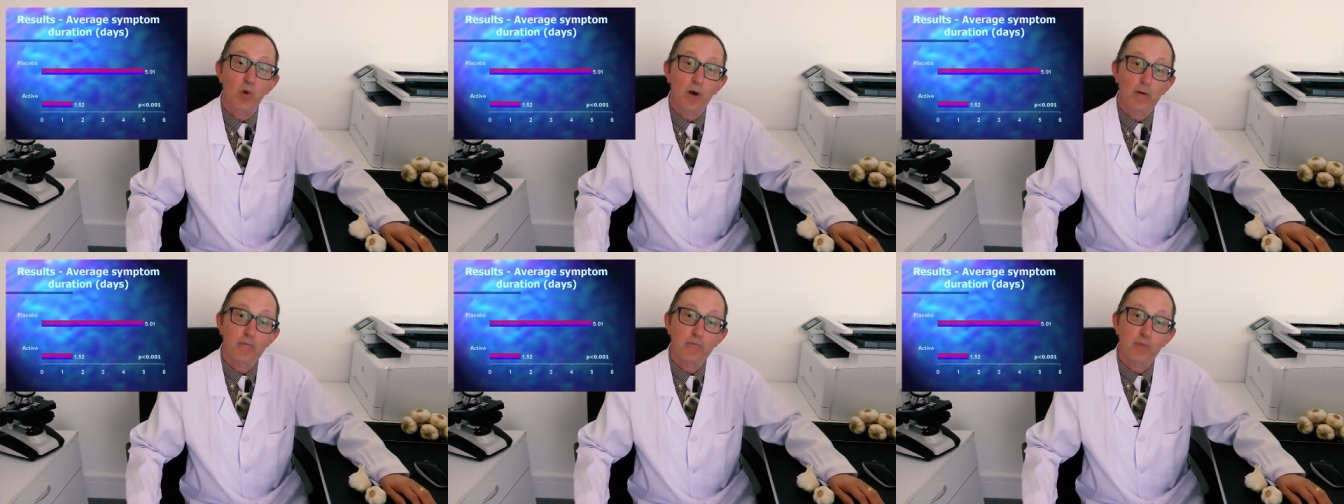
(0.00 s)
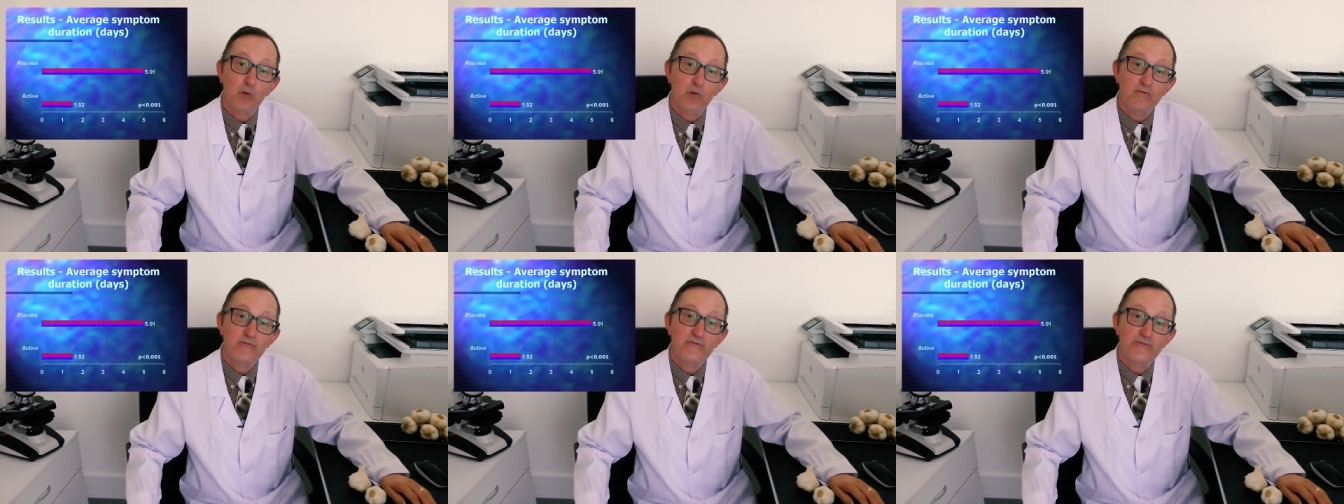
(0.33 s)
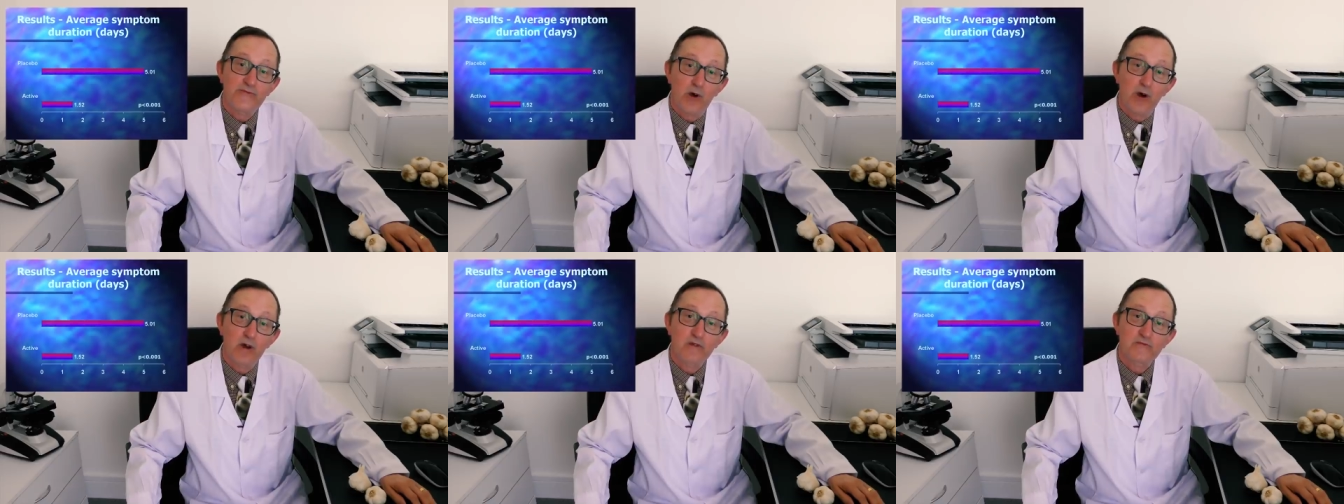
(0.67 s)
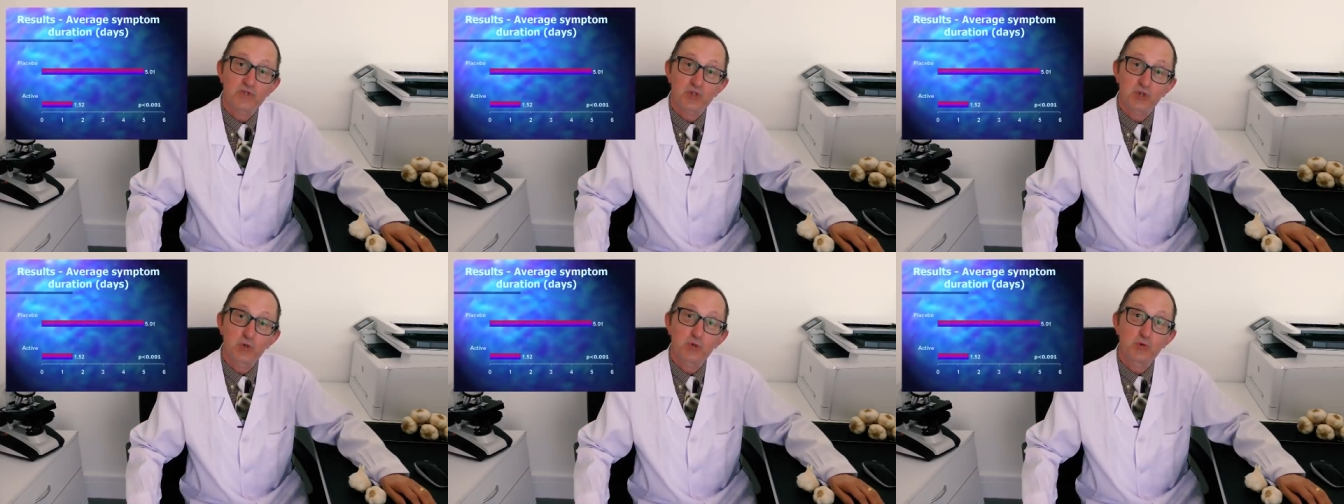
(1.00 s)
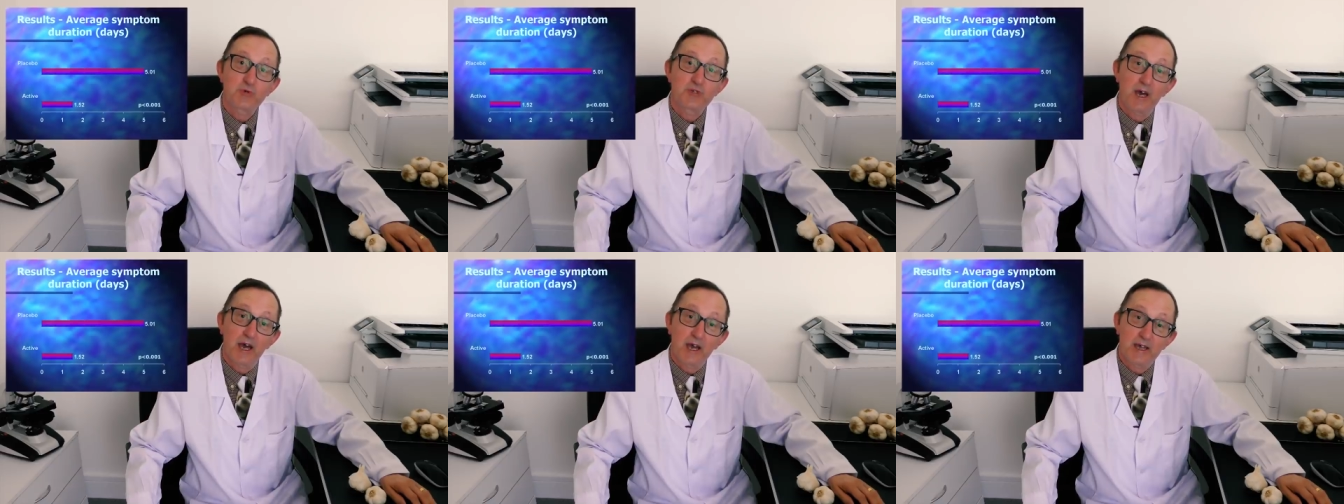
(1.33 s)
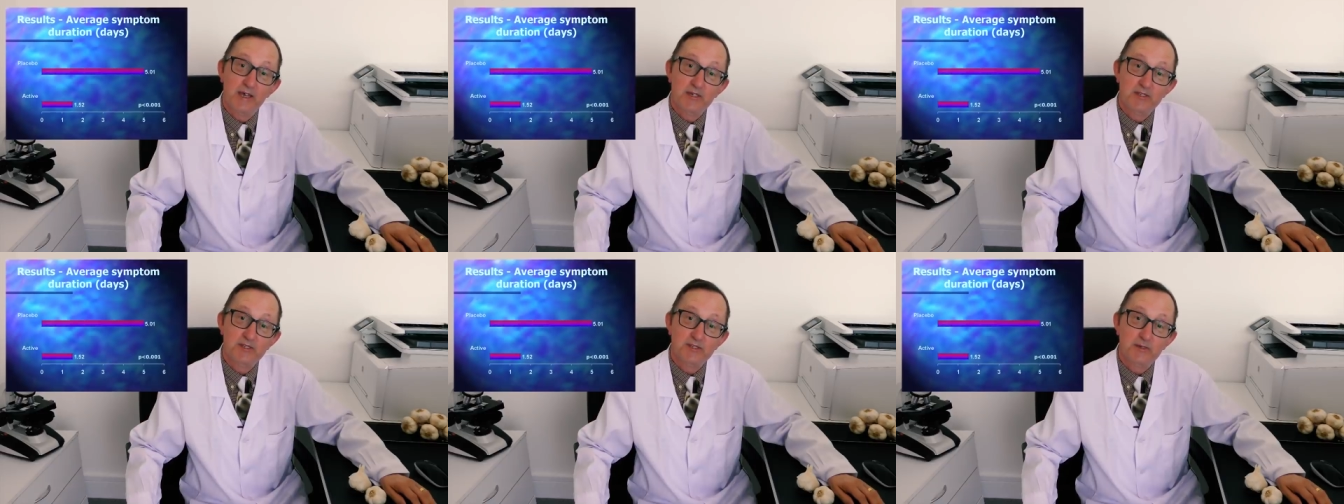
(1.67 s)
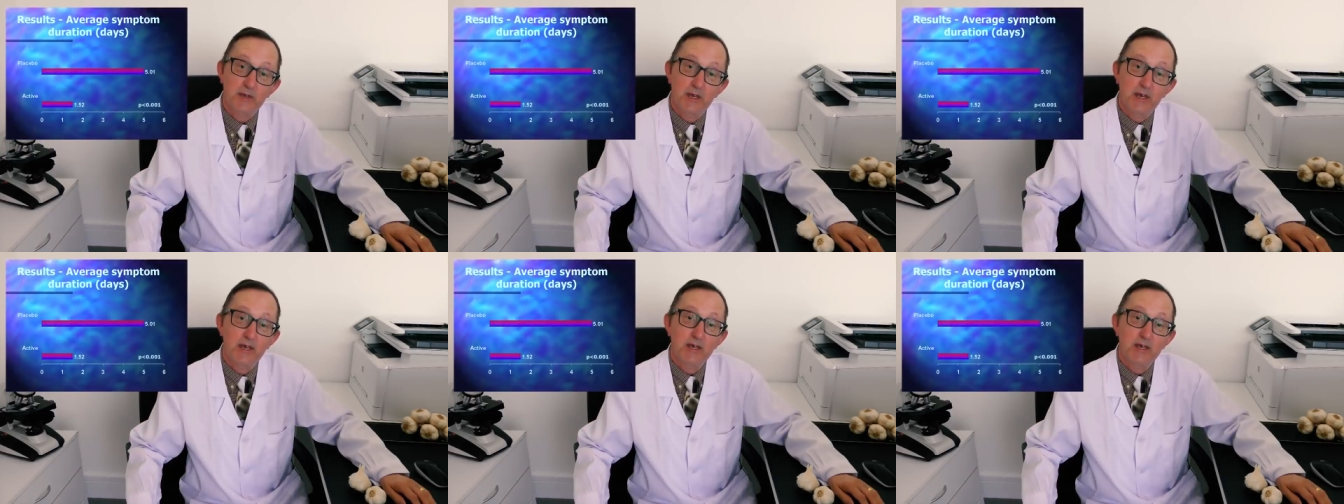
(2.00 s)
1.52 days.